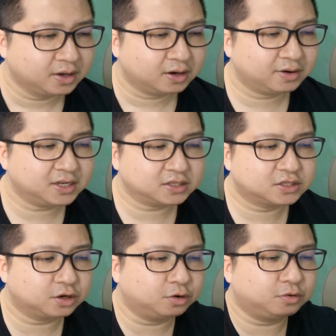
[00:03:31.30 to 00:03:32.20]
Alright,
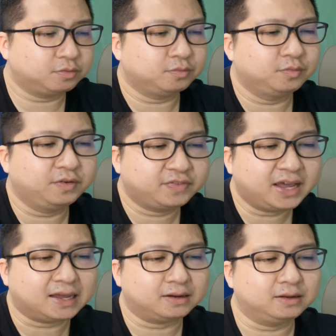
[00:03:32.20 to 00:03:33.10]
so with
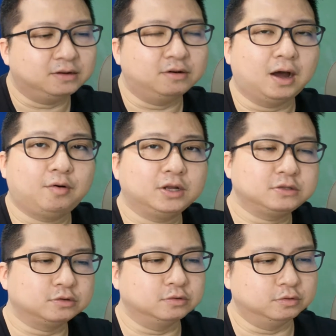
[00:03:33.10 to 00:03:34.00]
that, I want
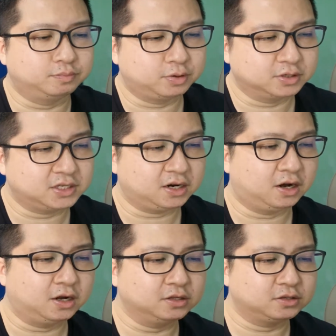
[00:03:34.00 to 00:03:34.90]
to proceed
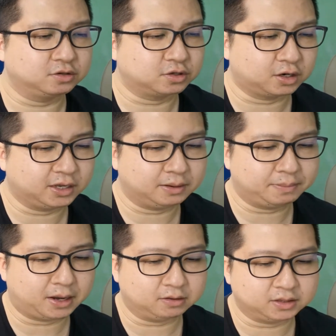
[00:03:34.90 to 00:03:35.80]
on to talking
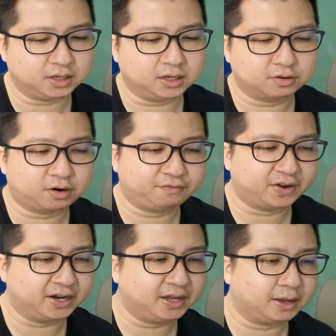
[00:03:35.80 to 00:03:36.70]
about the
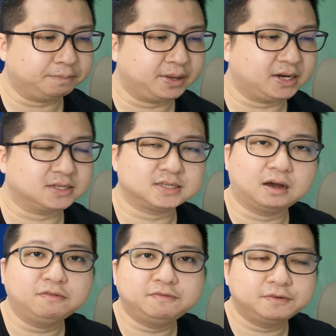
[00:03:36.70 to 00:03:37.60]
crowdfunding campaign
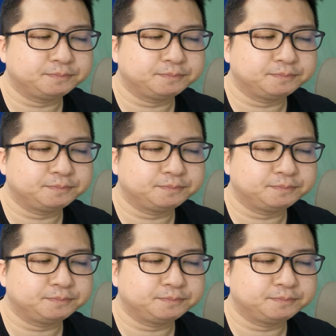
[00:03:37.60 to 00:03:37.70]
itself.